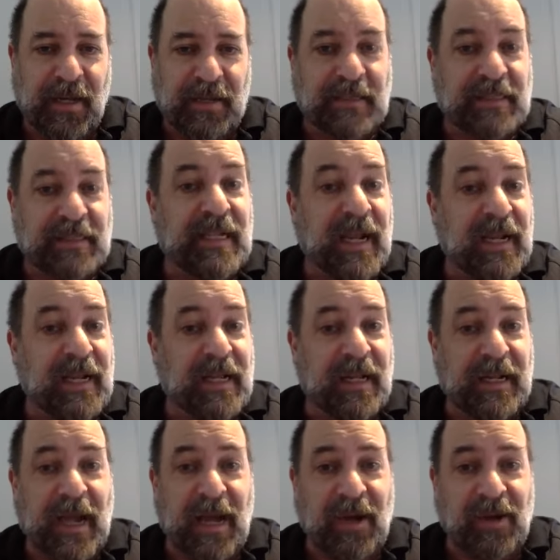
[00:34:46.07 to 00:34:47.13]
Data
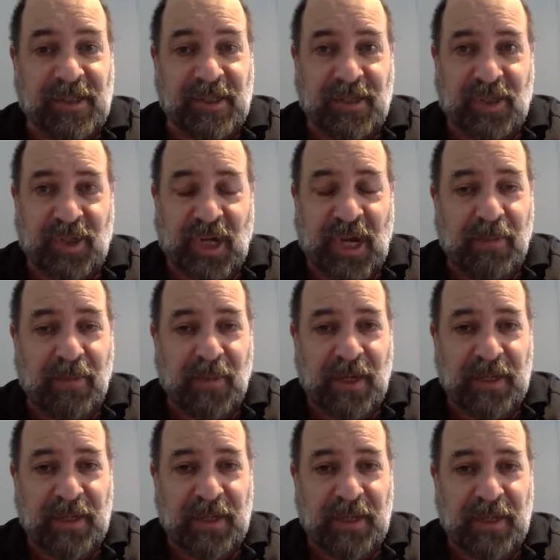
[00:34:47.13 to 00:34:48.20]
analysis
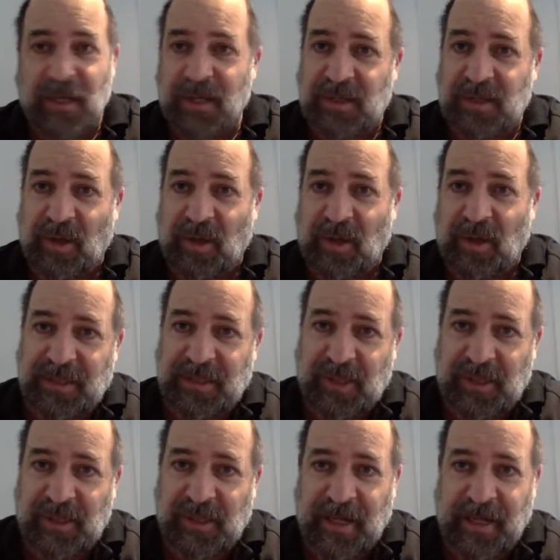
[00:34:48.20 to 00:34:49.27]
chatbots. So that's
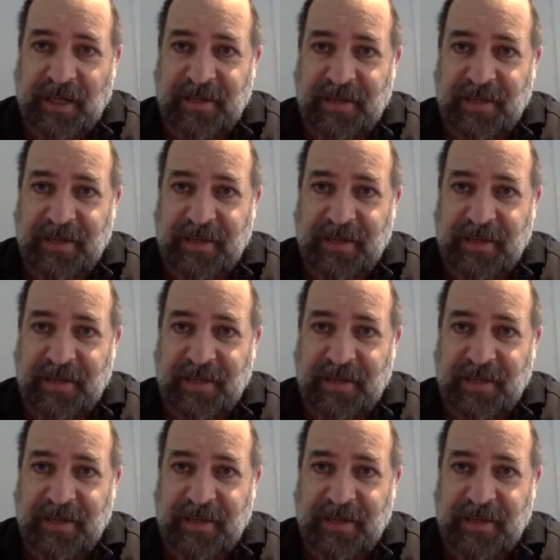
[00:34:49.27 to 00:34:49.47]
just like,